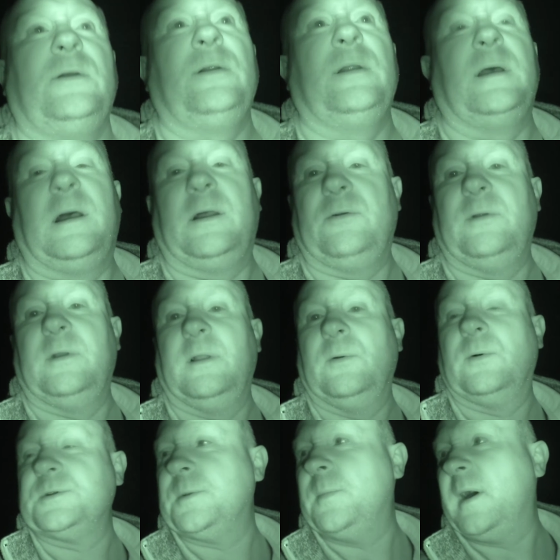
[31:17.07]
No, it really
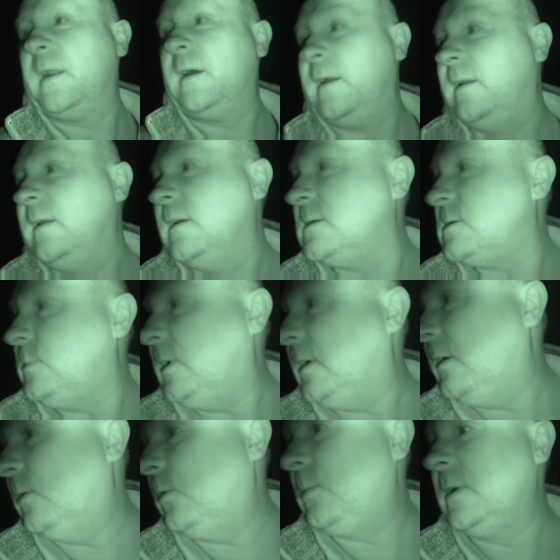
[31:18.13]
was a bad idea
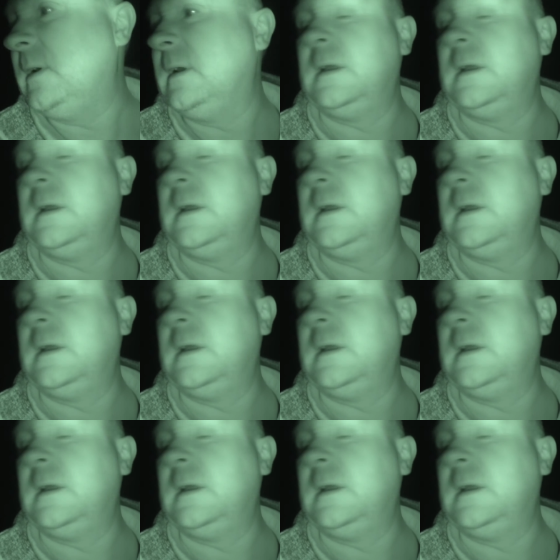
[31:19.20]
splitting up.